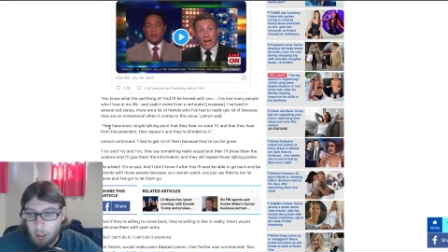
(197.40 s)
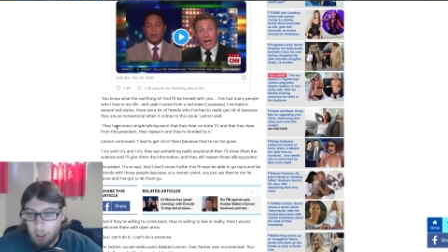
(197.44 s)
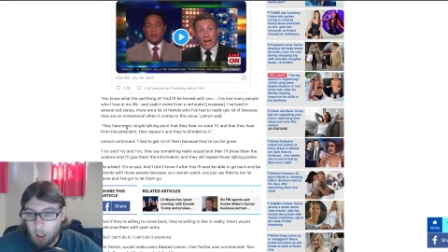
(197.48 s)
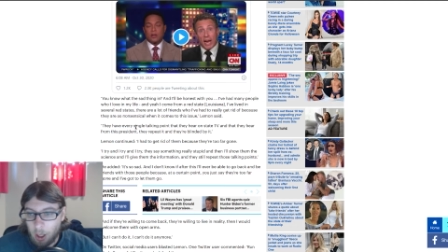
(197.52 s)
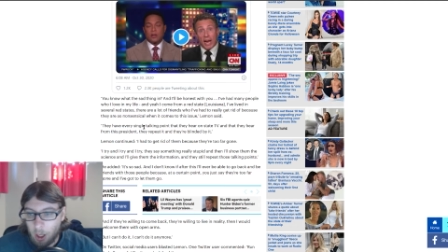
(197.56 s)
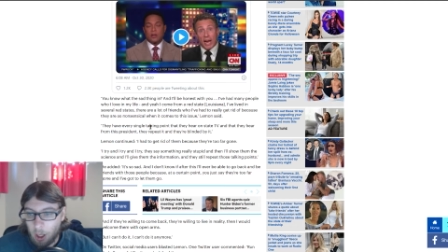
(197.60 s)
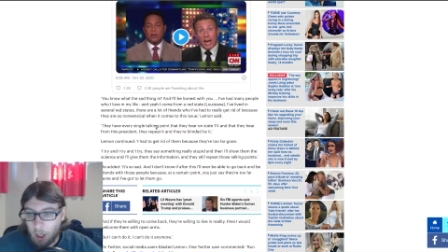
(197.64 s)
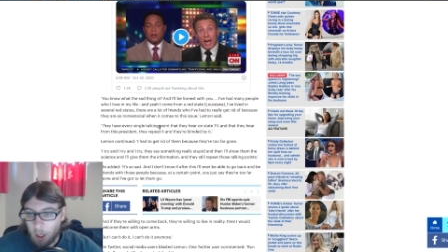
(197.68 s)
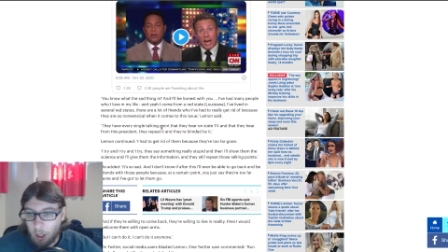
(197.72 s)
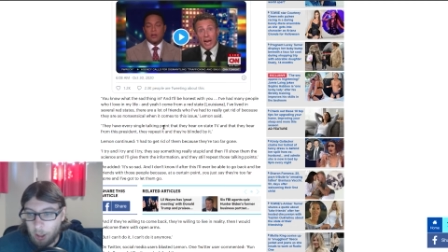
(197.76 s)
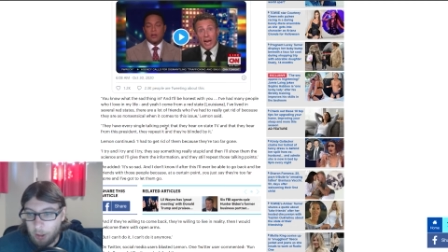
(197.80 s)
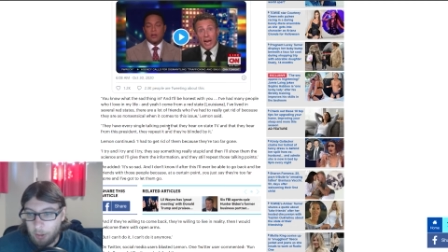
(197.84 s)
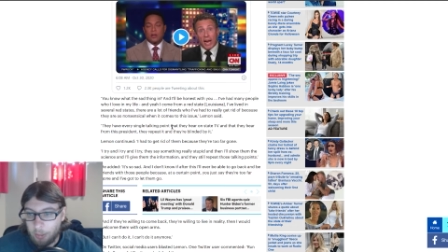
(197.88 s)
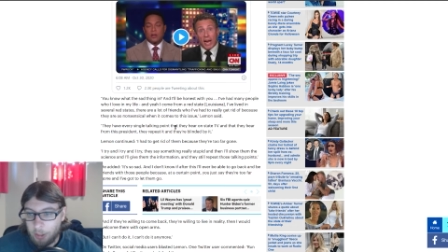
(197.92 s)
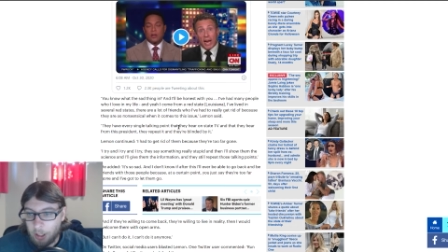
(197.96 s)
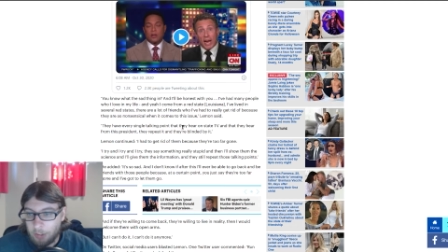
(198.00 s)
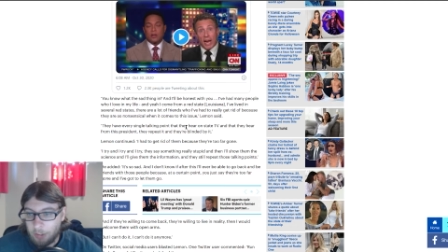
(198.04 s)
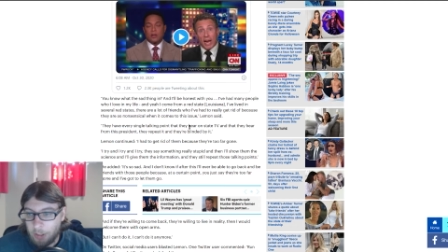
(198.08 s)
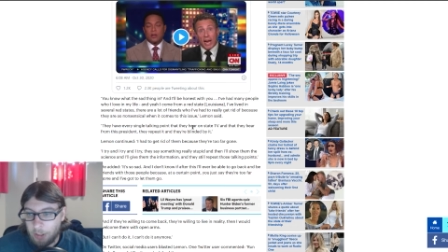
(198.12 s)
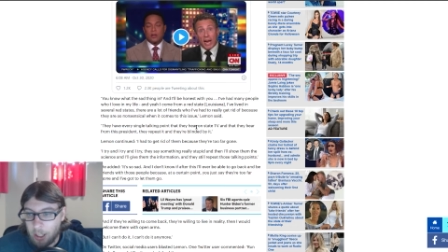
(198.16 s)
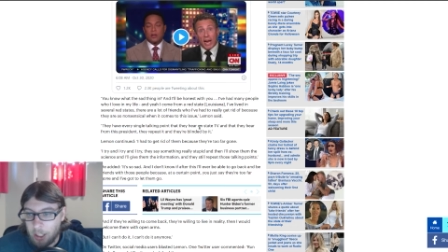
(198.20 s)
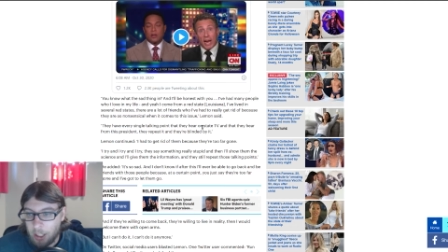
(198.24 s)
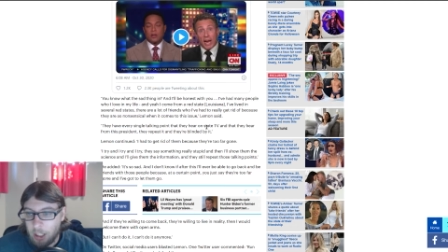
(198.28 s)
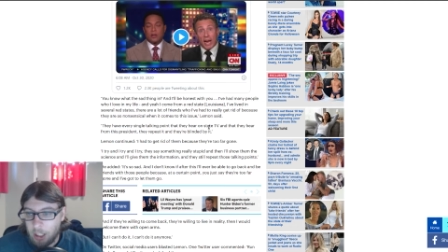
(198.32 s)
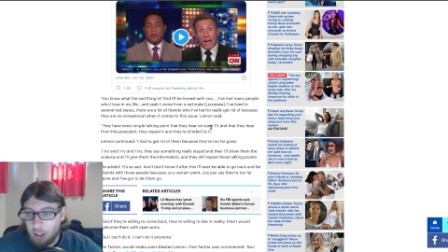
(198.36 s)
that
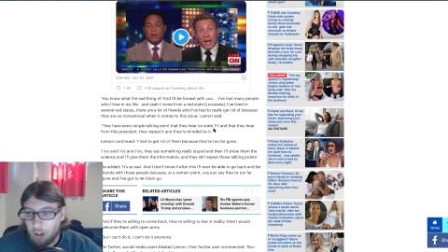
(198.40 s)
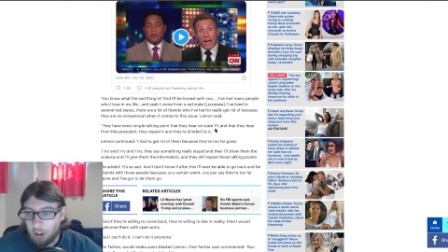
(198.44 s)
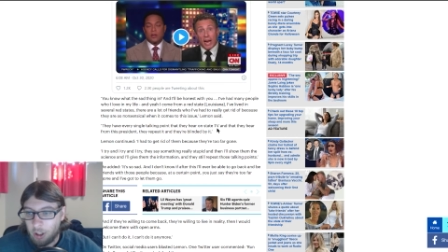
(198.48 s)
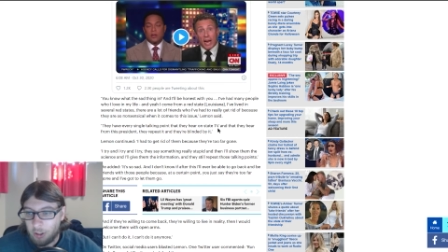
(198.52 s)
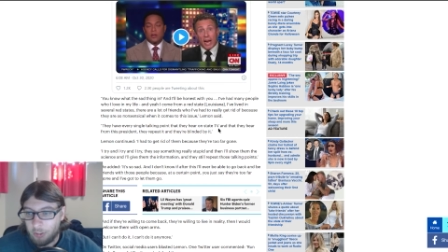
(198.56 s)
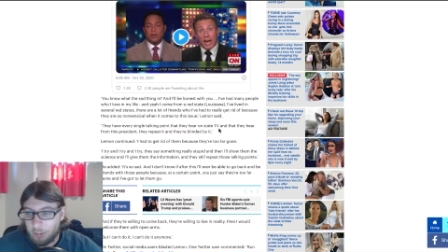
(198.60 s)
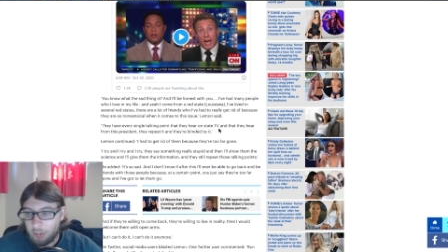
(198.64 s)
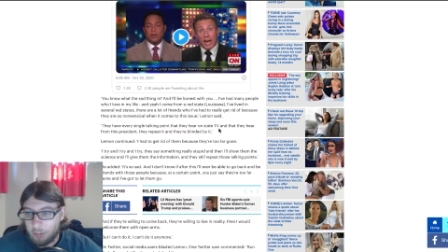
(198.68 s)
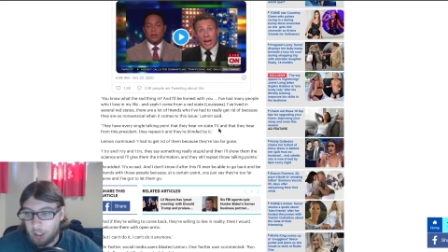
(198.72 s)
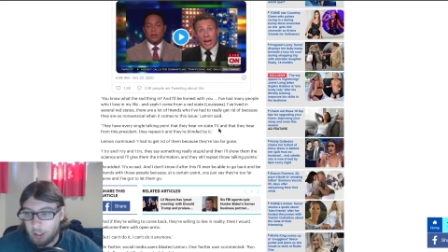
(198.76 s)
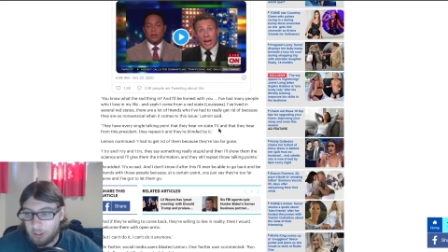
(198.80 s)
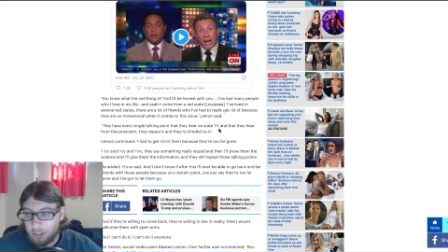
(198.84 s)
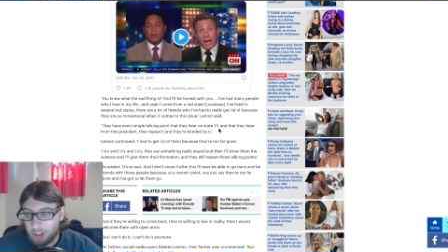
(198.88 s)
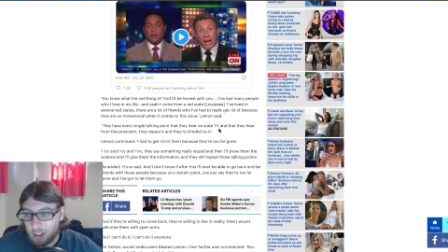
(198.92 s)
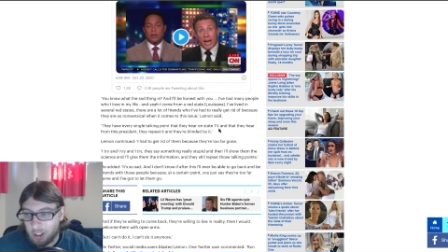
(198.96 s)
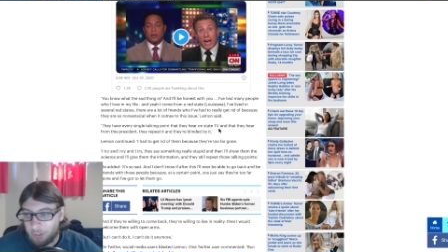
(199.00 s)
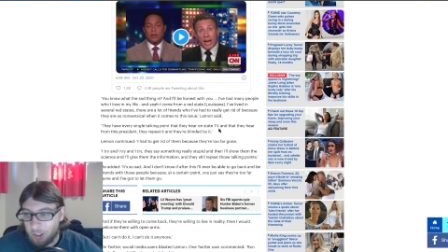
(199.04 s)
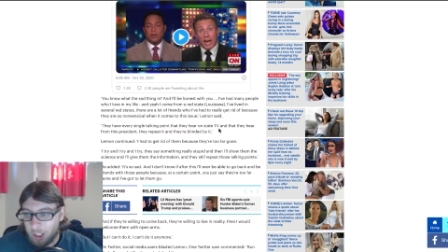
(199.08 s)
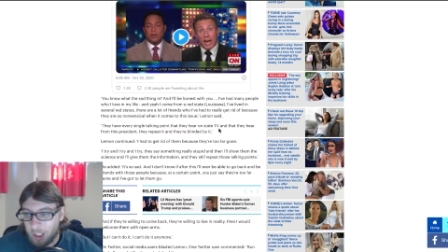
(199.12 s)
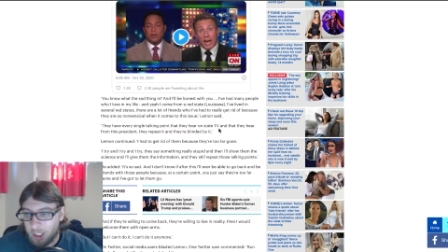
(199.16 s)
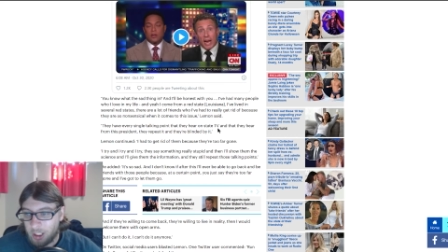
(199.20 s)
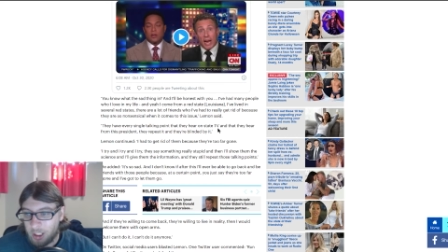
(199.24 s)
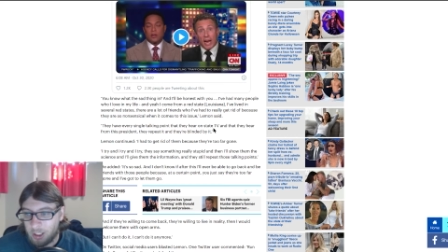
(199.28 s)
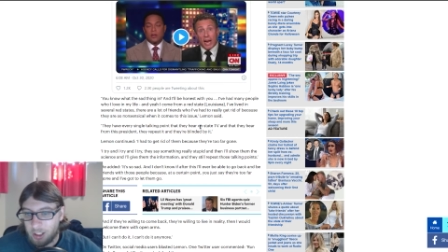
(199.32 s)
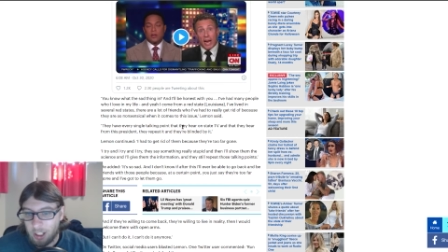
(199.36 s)
they hear on state
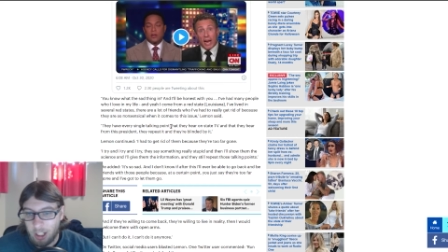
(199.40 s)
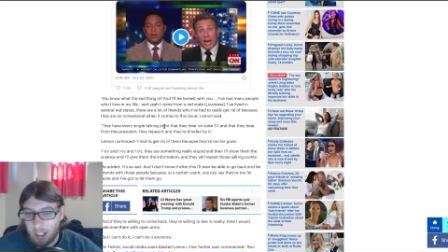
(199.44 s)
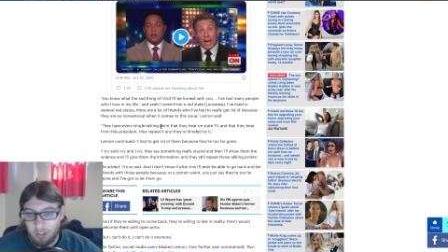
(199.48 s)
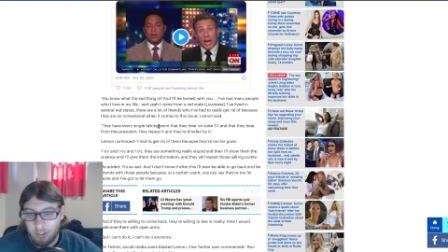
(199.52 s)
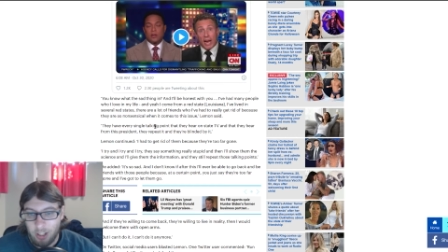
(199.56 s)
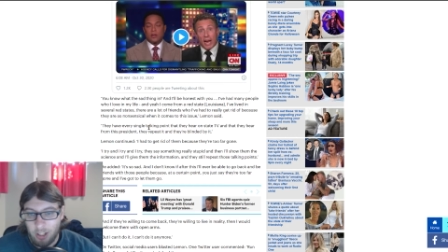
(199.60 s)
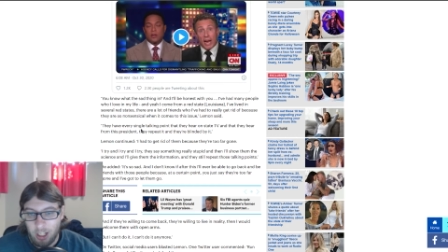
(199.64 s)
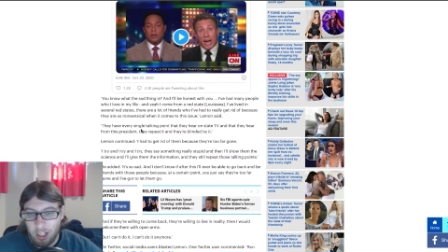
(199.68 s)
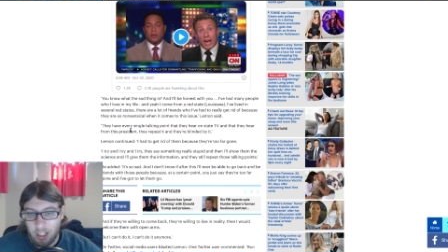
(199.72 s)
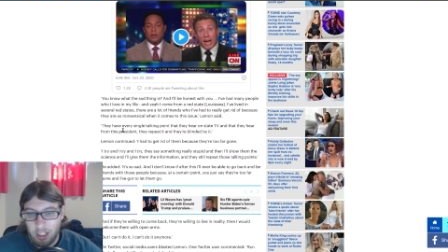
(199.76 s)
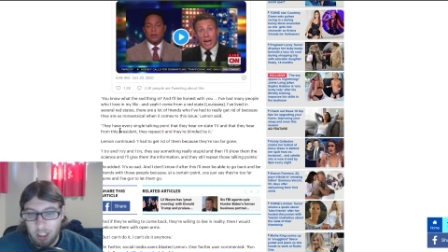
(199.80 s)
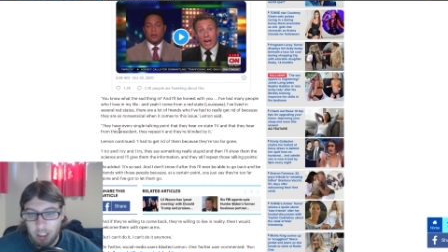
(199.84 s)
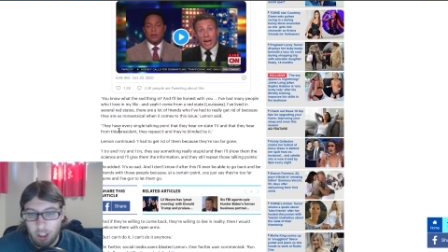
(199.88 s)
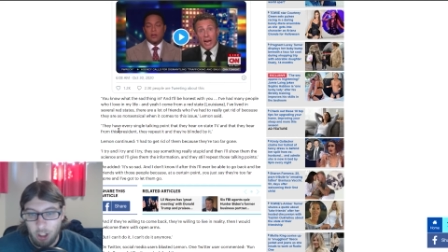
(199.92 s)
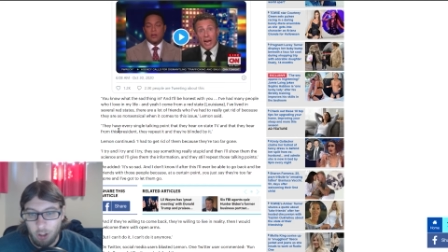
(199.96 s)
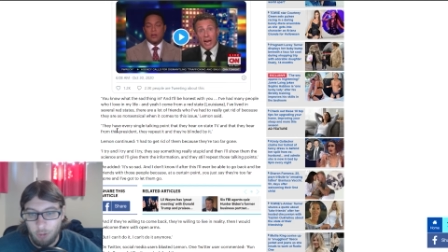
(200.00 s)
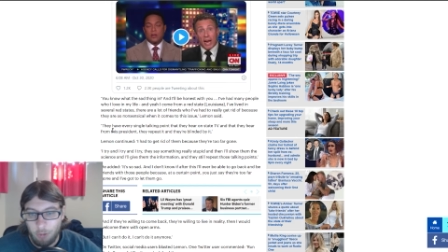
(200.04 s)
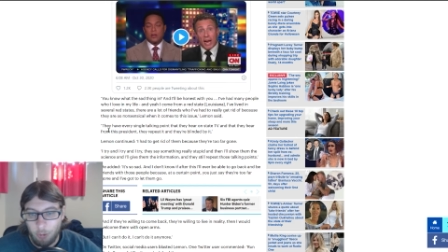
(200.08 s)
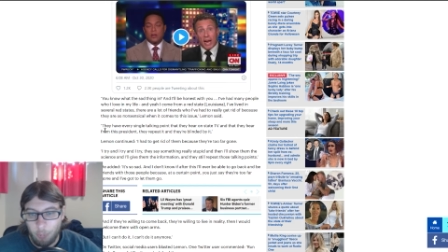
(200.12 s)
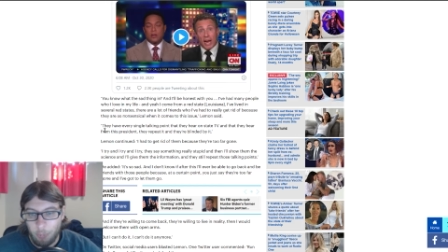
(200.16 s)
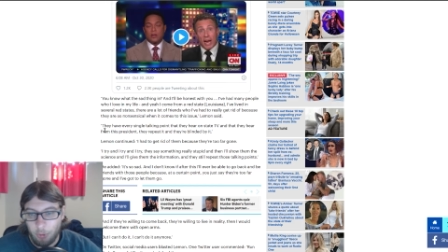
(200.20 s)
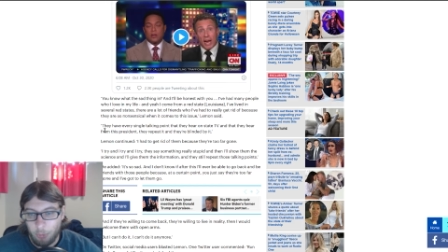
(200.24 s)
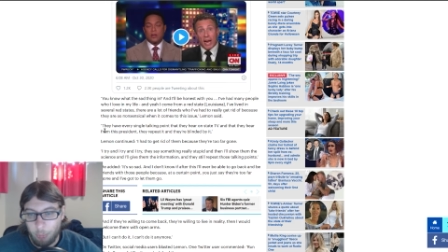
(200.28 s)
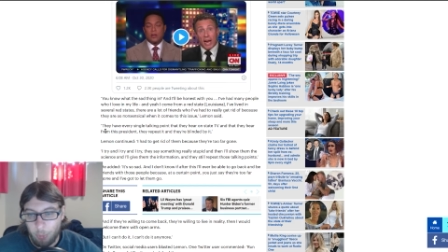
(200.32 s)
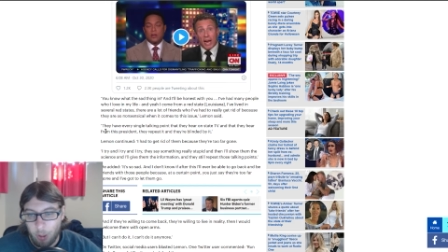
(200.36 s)
TV and that they hear
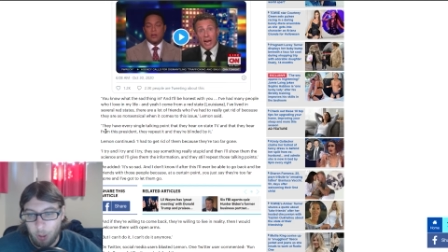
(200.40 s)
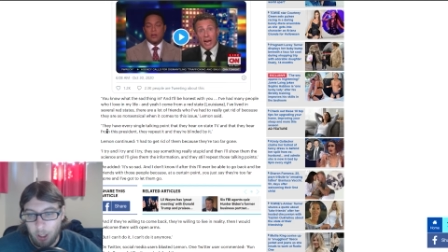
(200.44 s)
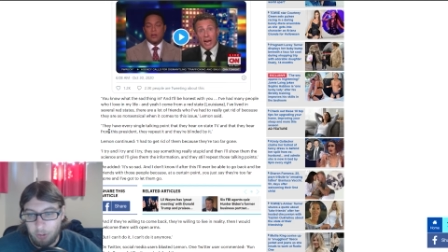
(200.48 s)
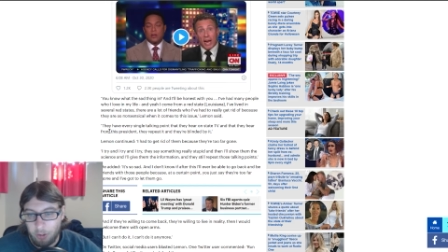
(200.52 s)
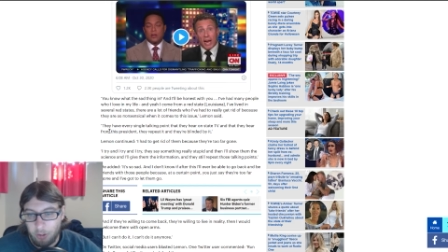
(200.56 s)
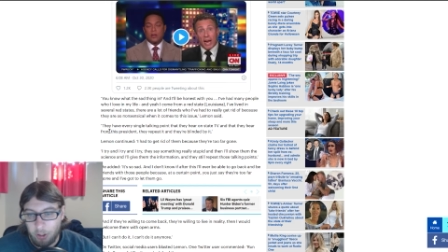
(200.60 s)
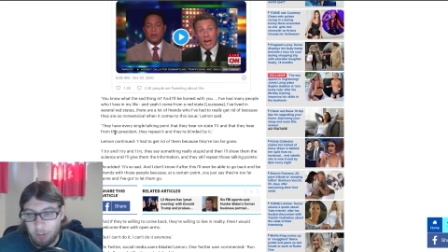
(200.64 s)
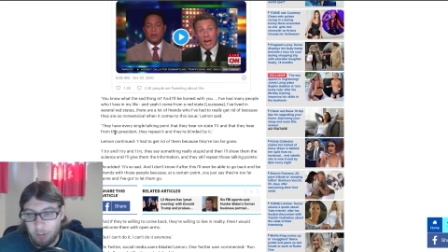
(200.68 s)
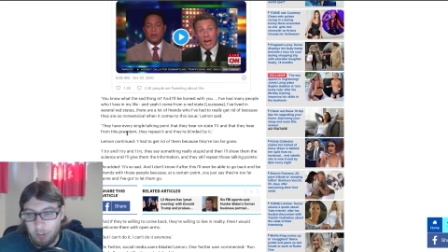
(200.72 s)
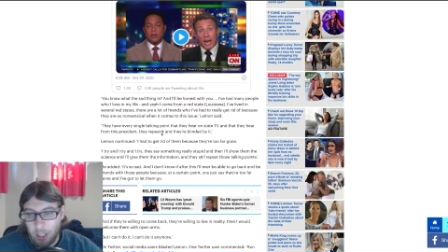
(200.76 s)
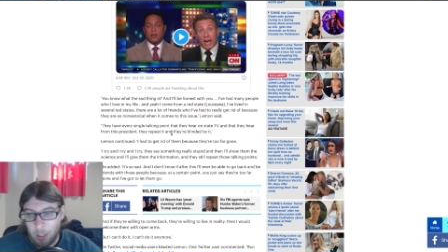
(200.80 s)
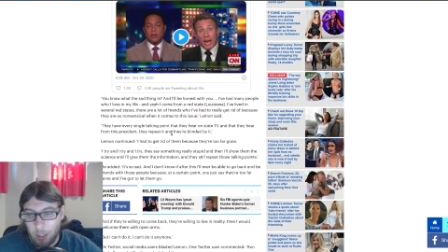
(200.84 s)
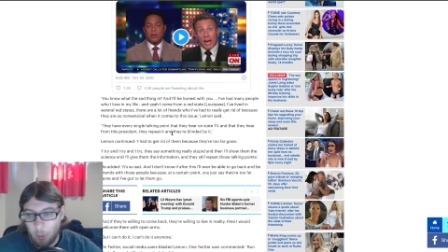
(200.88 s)
from this president.